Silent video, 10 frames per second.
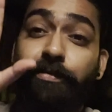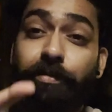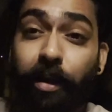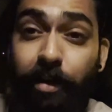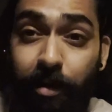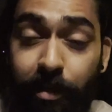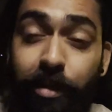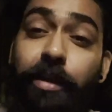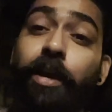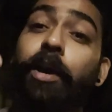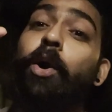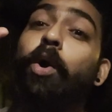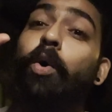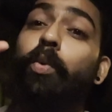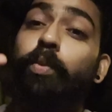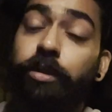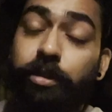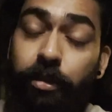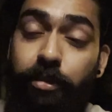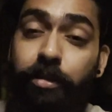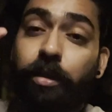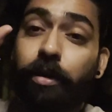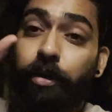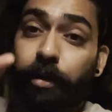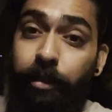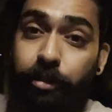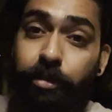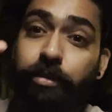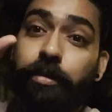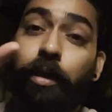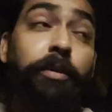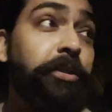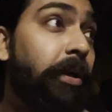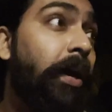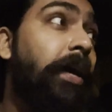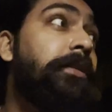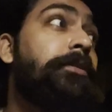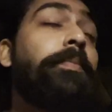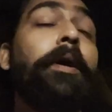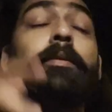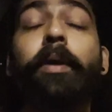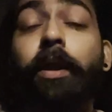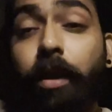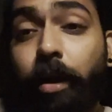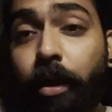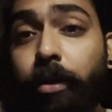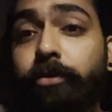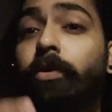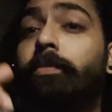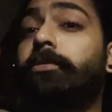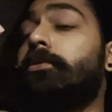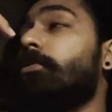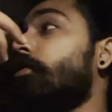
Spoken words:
Finally, we just reached Cyberjaya. I just parked my car, so I'm just